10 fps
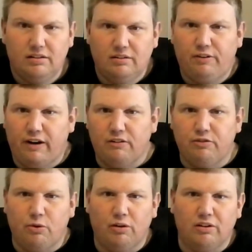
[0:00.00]
the Final
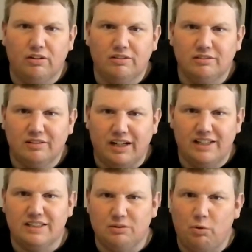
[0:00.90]
Four
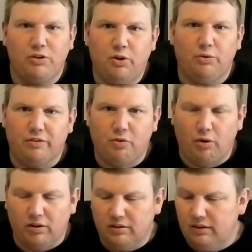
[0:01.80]
is the
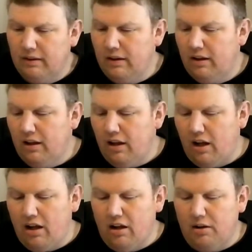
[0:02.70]

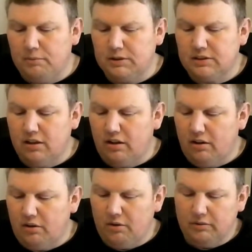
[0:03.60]
1-2-3-4.
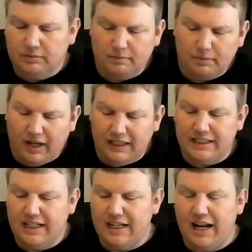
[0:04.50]
So I
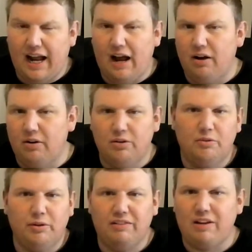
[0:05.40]
get
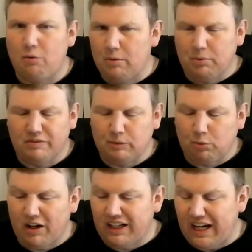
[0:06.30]
how we have that one perfect
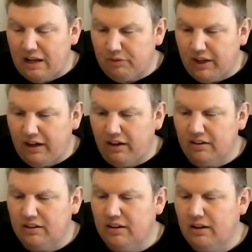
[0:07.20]
bracket out there.